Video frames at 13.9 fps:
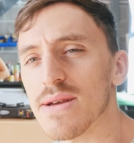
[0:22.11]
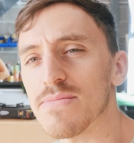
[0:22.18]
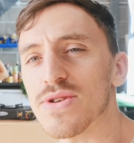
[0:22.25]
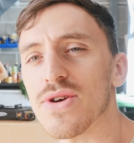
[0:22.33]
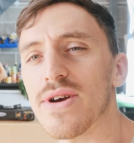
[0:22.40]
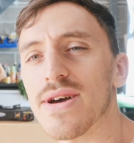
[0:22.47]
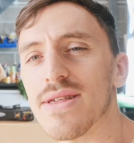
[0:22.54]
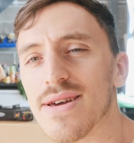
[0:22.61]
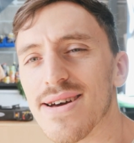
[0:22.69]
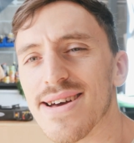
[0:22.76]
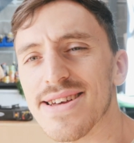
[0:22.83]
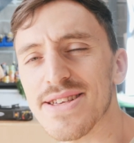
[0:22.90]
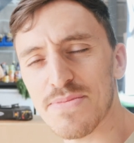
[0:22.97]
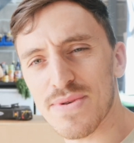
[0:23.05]
I'm sorry other
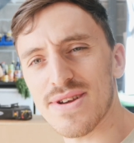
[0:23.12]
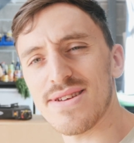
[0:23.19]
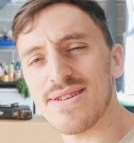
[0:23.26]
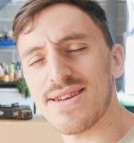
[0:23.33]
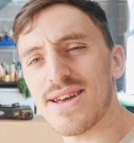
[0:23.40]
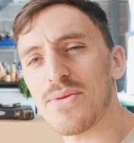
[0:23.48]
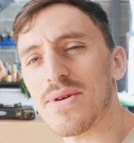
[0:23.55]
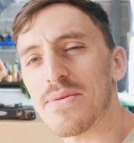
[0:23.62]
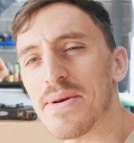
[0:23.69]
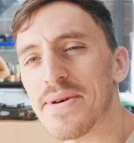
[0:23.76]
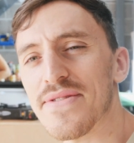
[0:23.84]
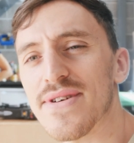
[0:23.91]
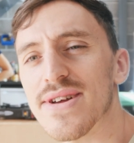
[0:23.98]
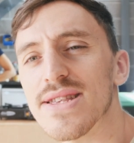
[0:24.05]
guys, but you know, one of my
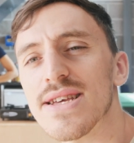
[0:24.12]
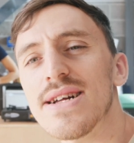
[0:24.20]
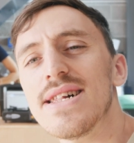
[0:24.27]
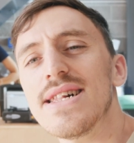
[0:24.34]
best friends.